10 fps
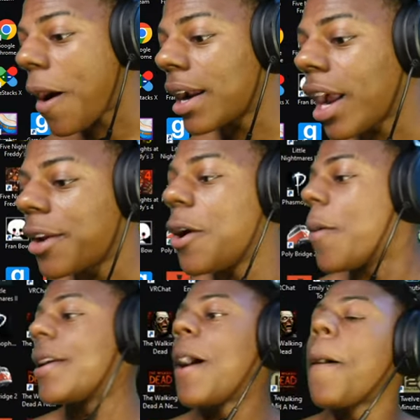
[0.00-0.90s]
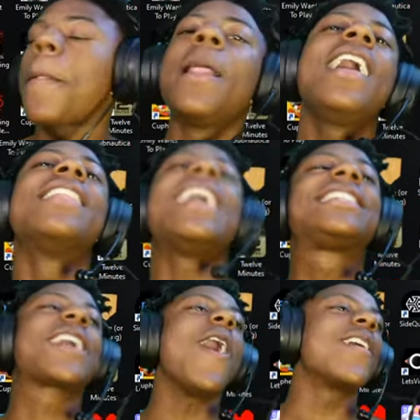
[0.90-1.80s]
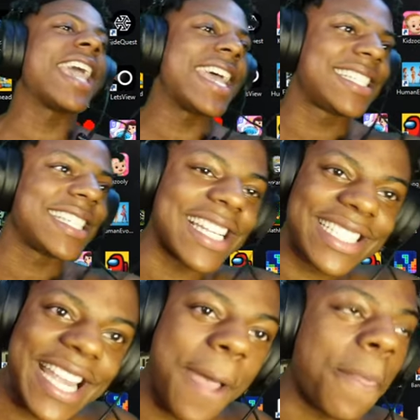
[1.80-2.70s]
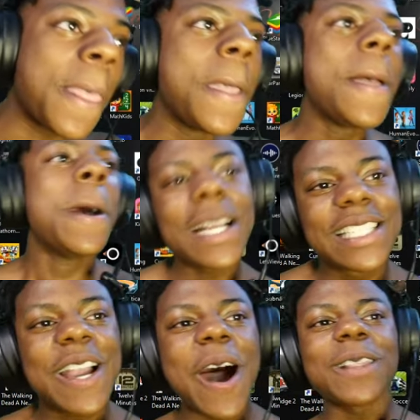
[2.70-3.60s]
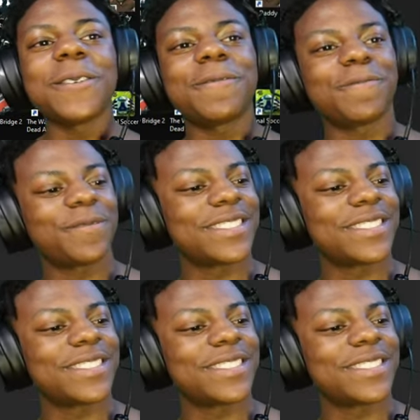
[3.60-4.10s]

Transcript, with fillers: right, y'all. You know what, y'all? Let's call KSI, chat. Let's call him.